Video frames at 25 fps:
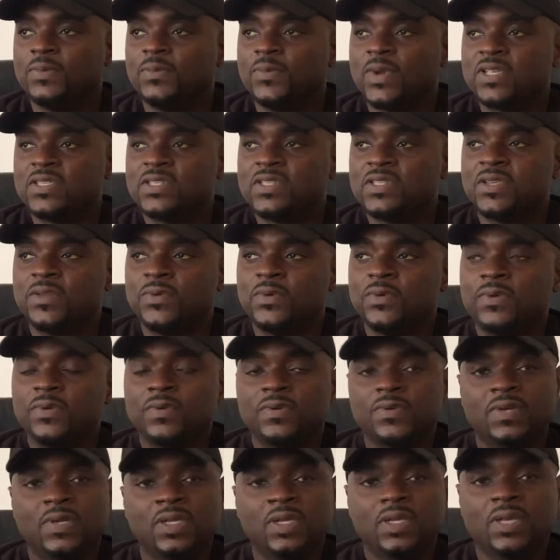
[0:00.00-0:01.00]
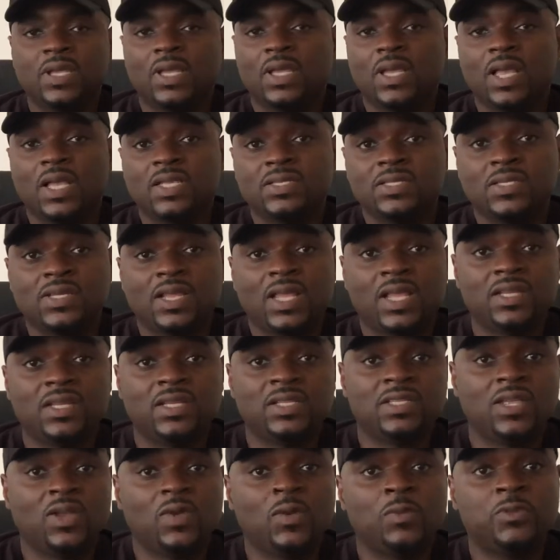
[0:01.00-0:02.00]
Wasiru hasn't had the
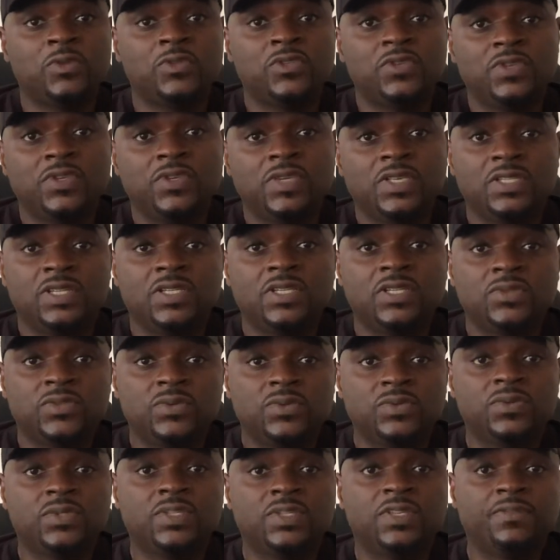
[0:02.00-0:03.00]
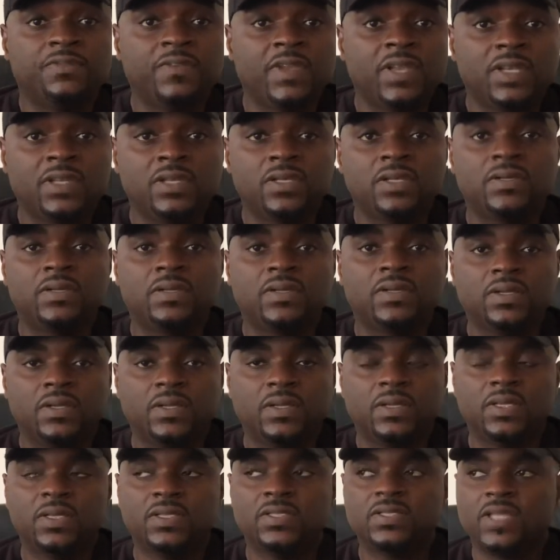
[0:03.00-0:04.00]
opportunity to defend
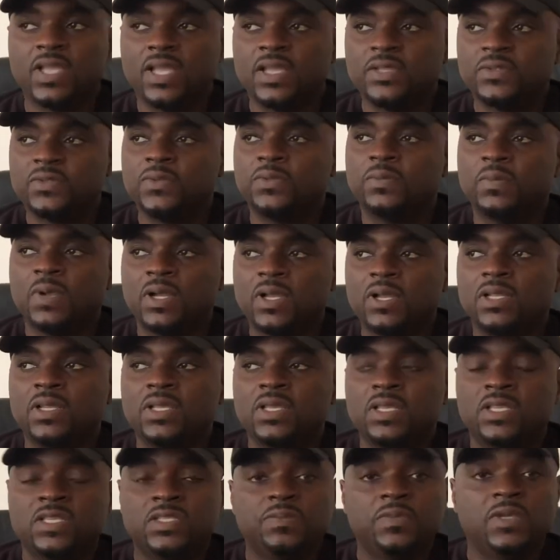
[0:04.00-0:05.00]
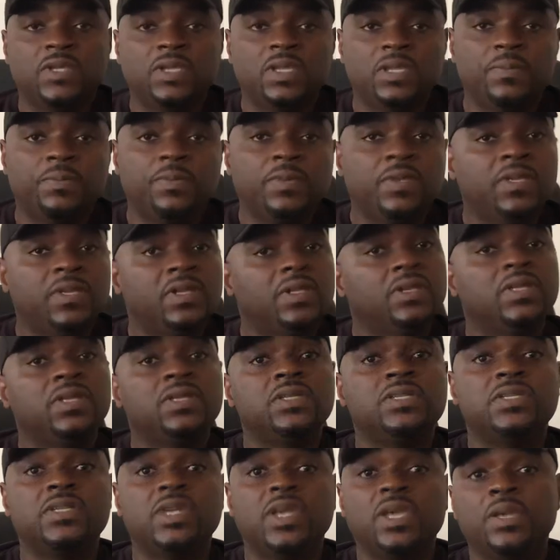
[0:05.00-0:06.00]
his title, but he's been keeping
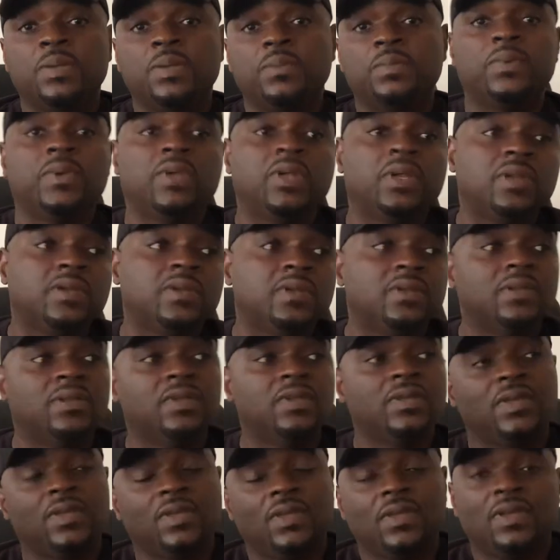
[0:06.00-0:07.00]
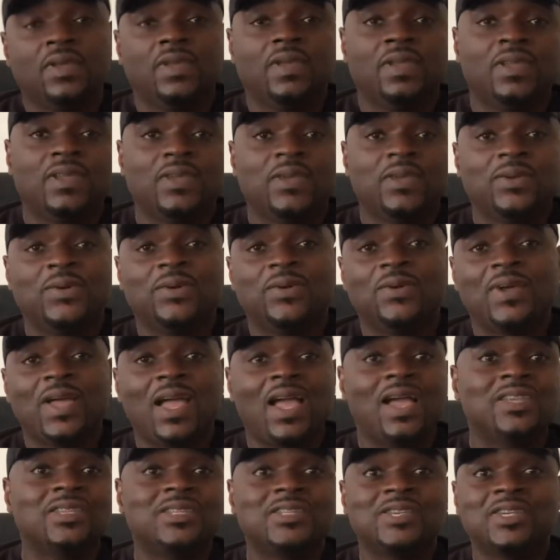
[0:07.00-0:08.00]
in shape and, you know,
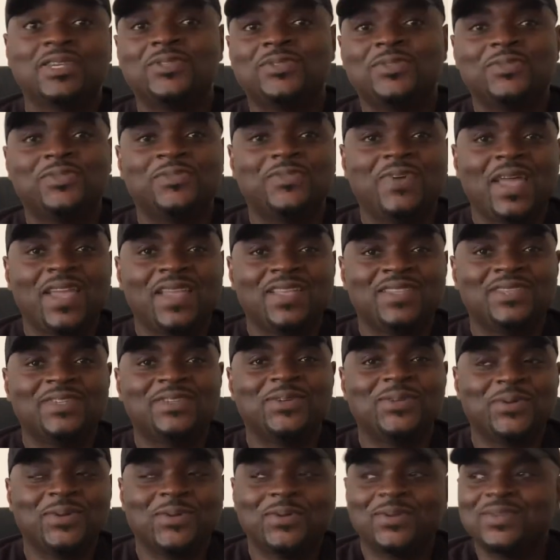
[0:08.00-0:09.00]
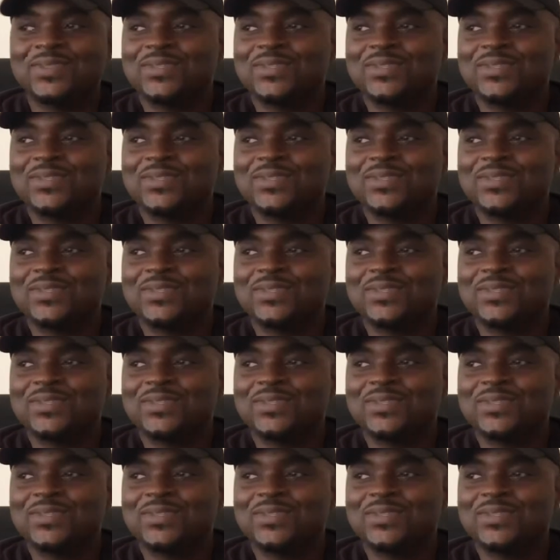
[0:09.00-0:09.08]
anxious to fight, you know.